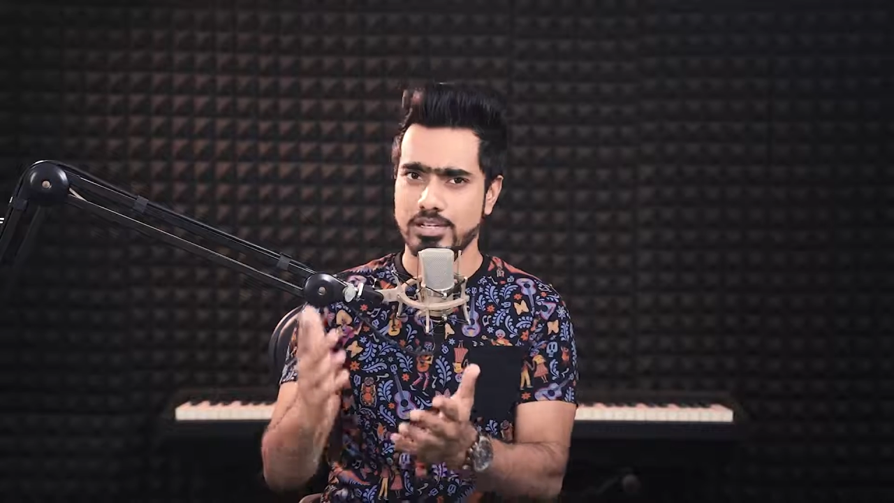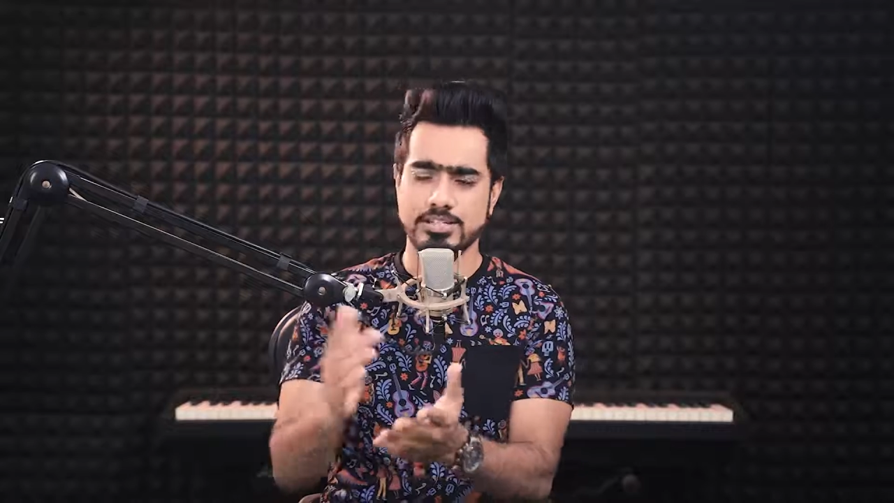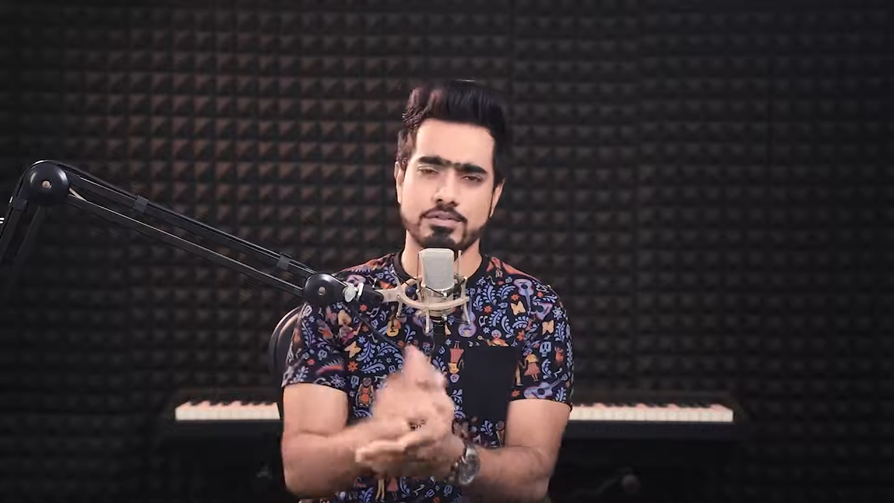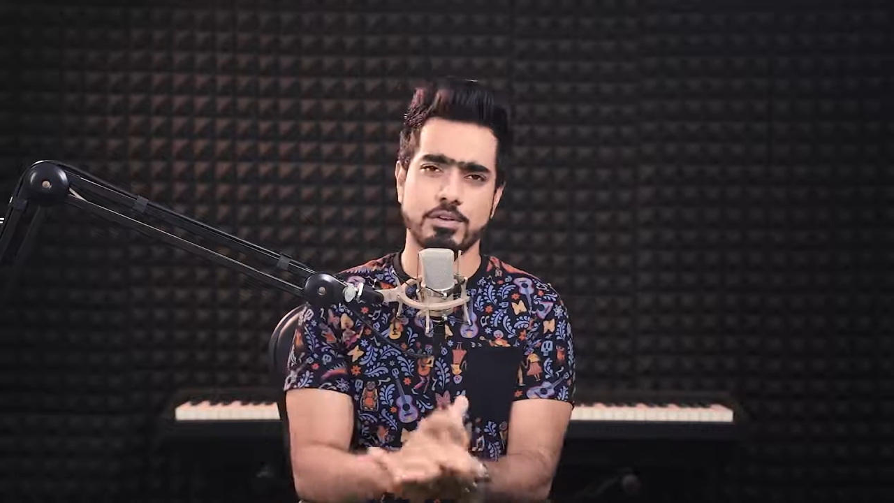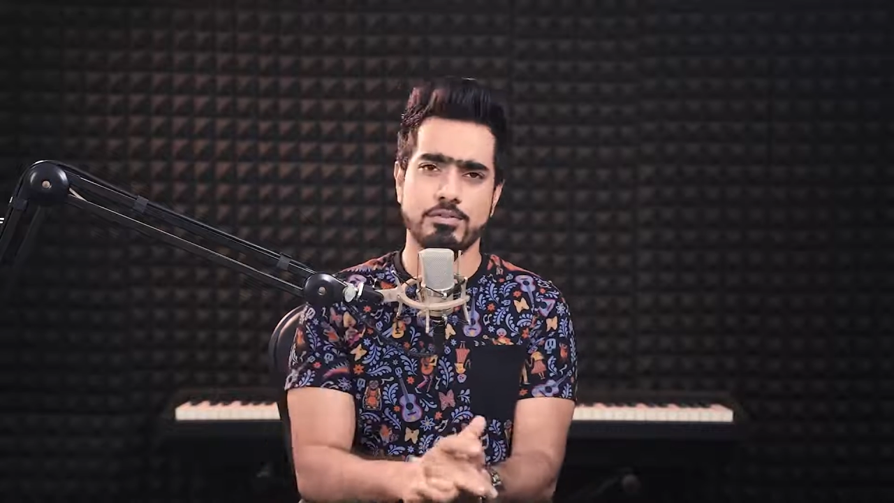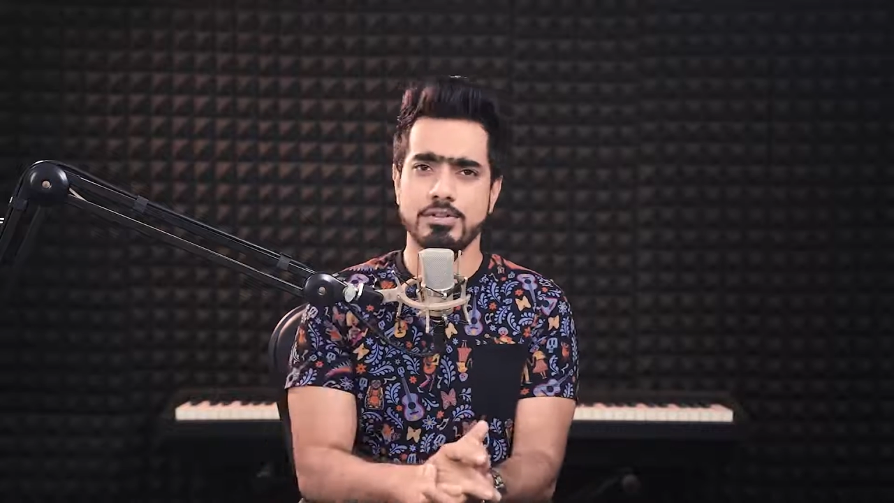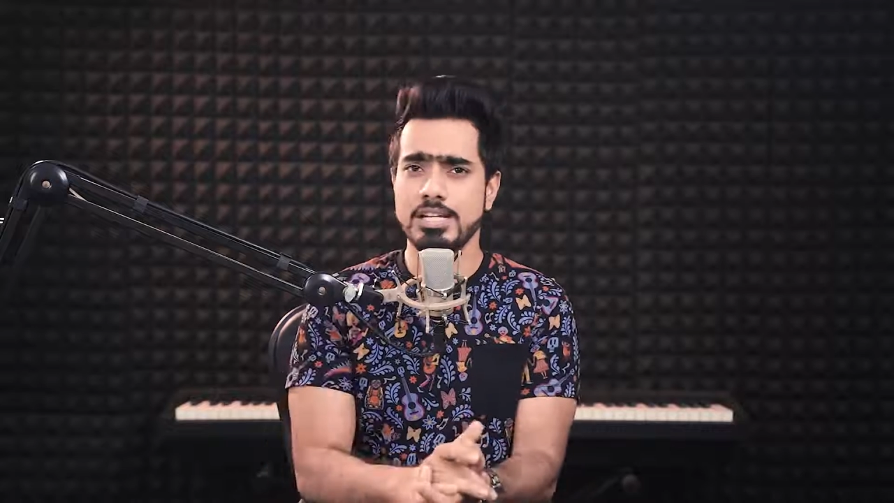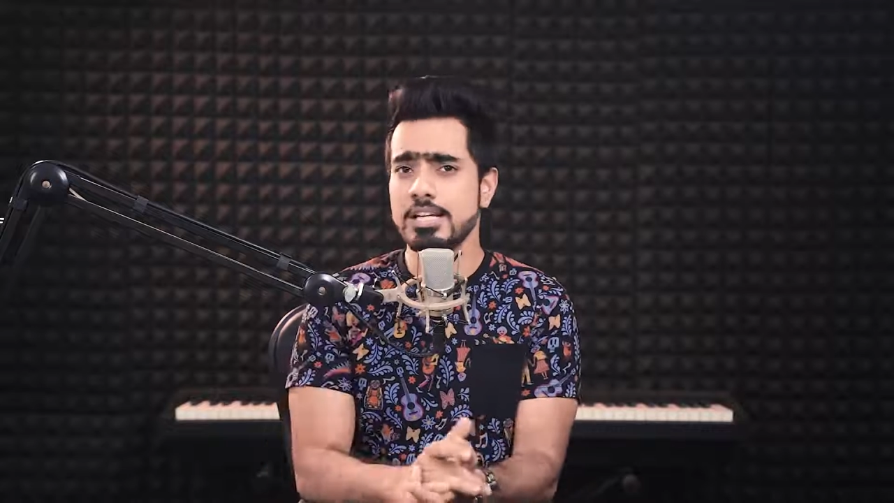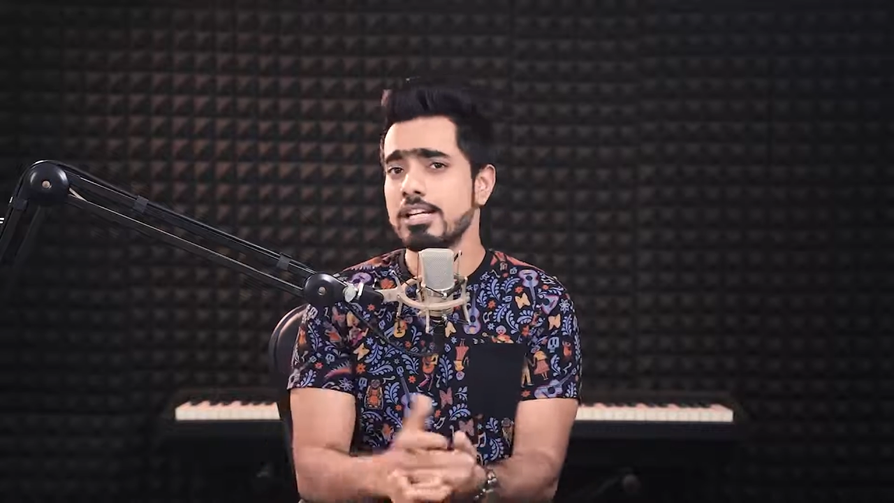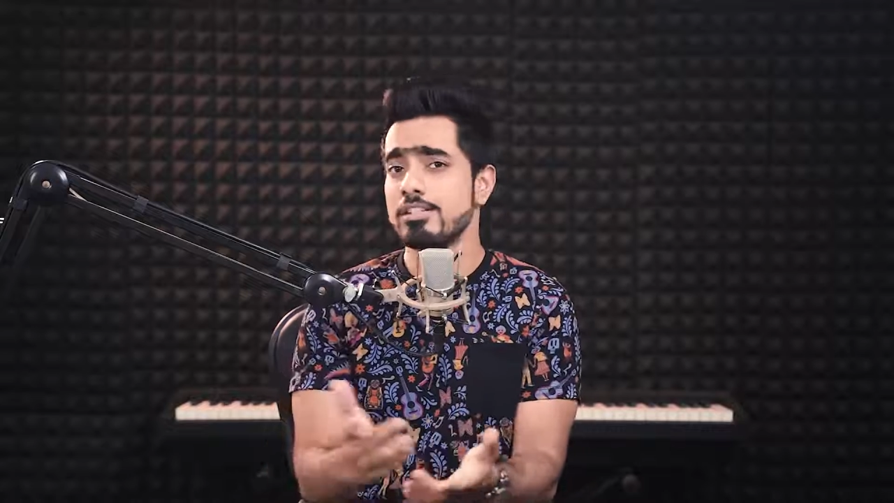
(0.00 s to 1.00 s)
LUTs for free,
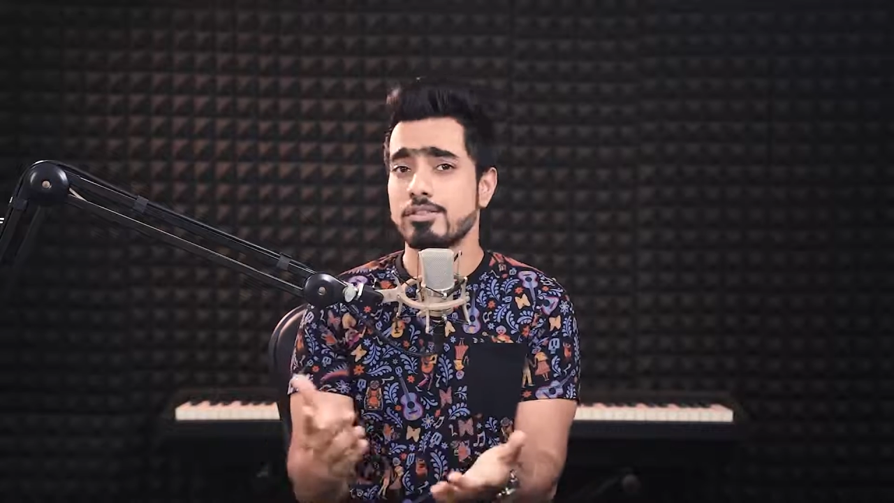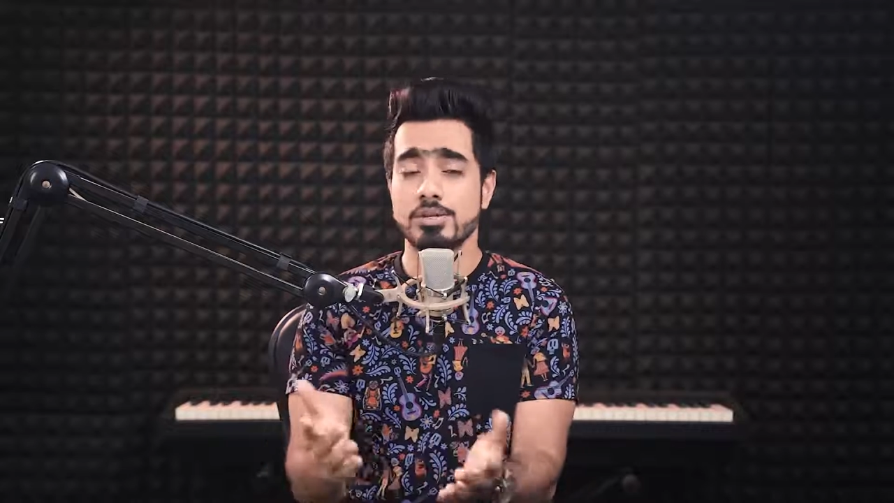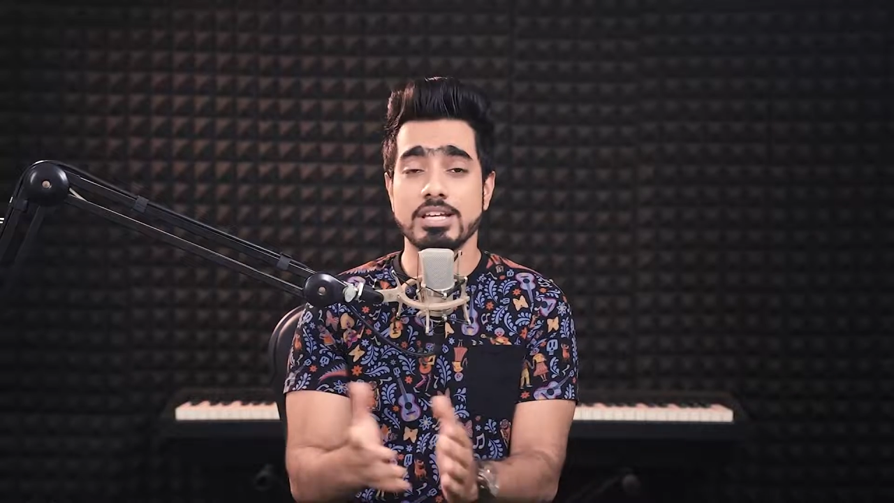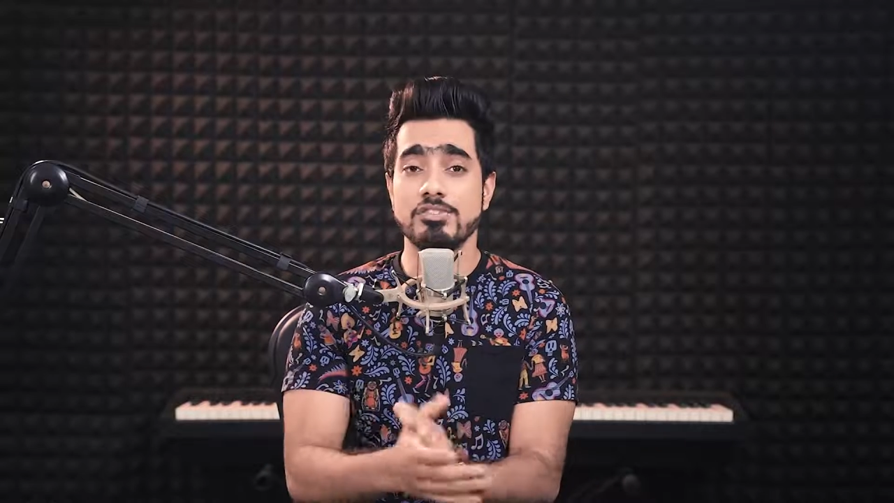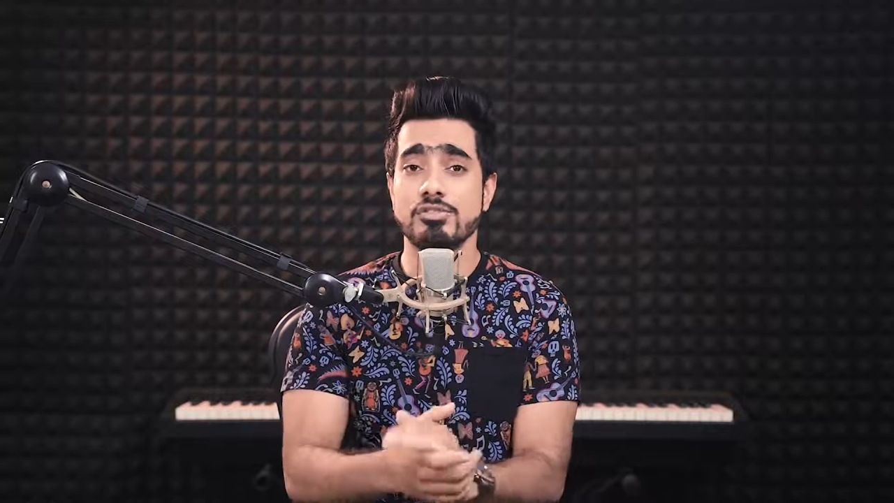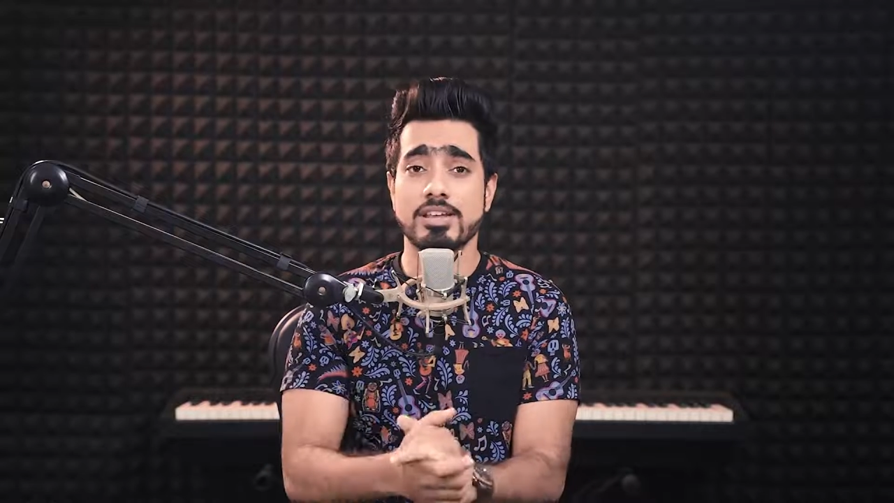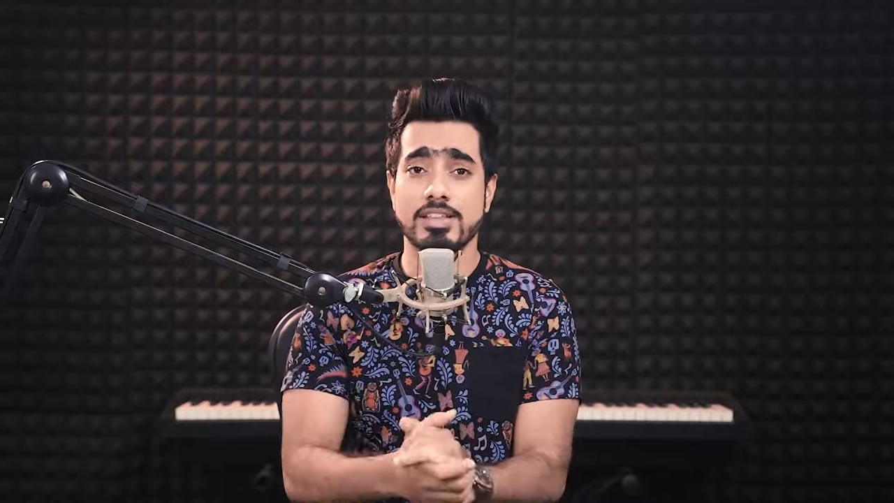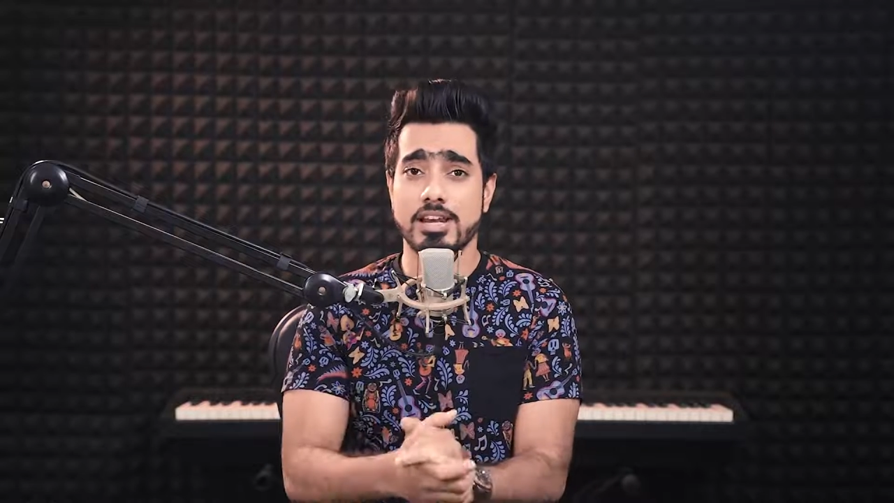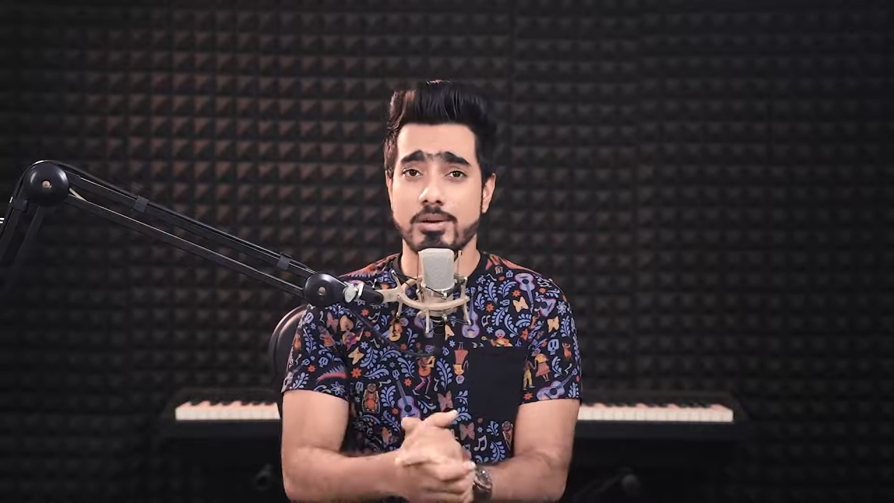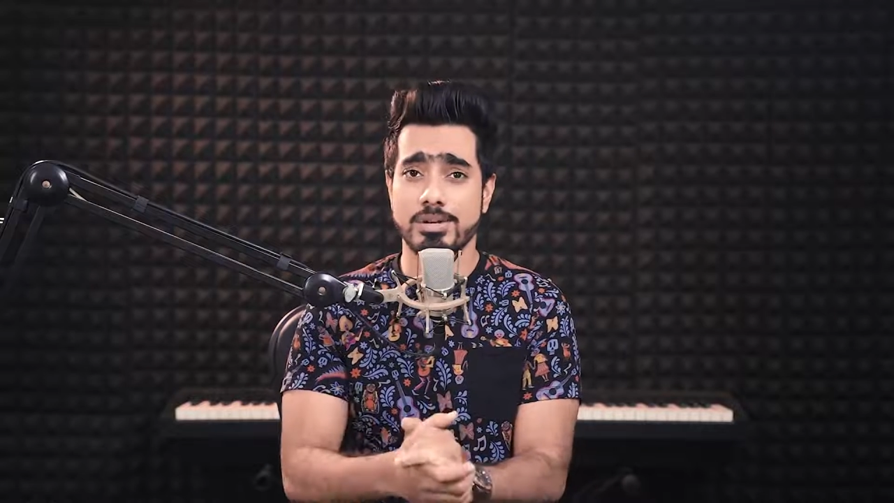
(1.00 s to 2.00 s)
so you can check
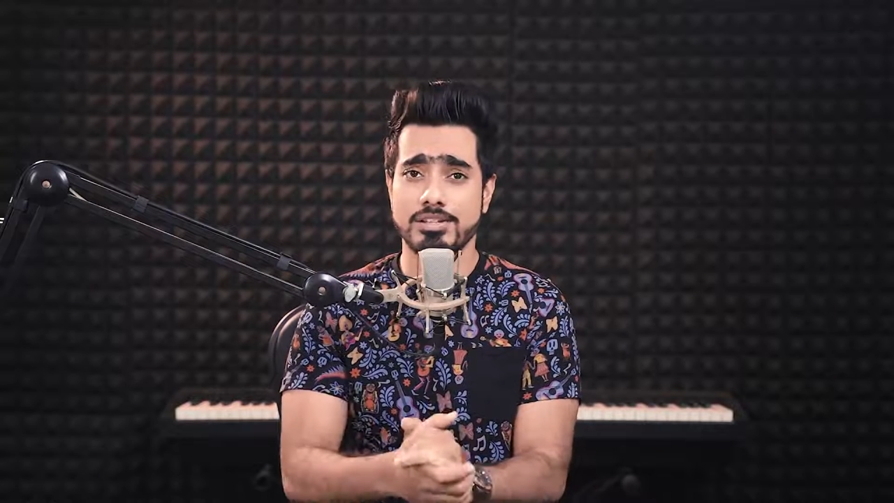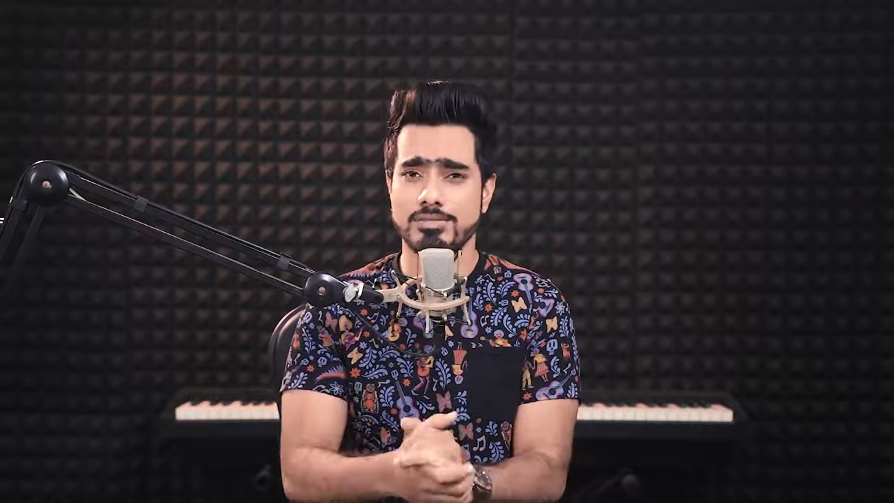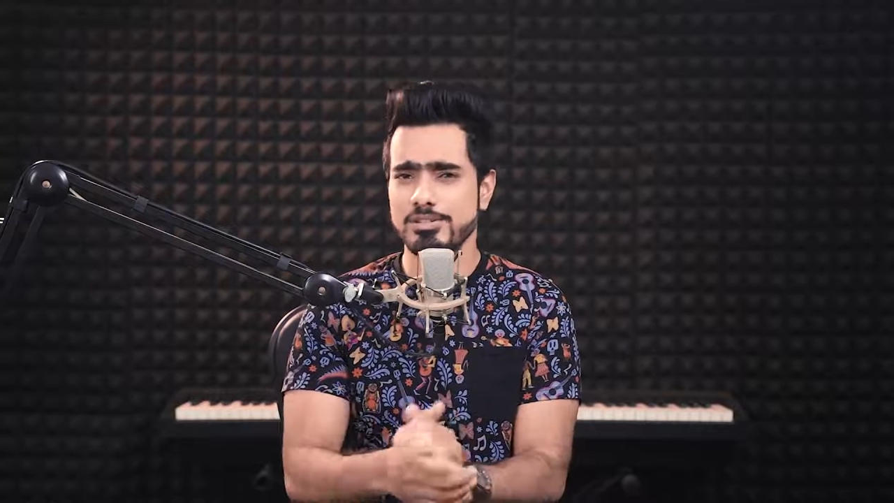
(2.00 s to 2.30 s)
that out as well.